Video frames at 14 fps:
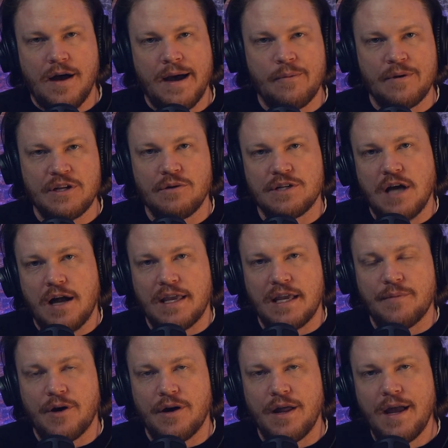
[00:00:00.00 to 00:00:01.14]
when you were talking
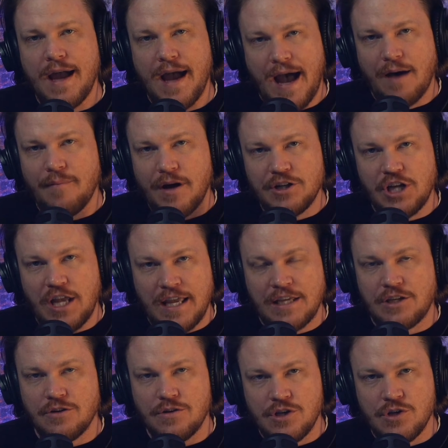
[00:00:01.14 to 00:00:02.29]
about how much ink
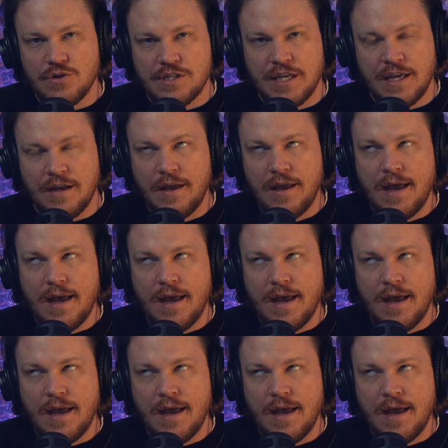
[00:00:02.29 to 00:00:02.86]
you're using,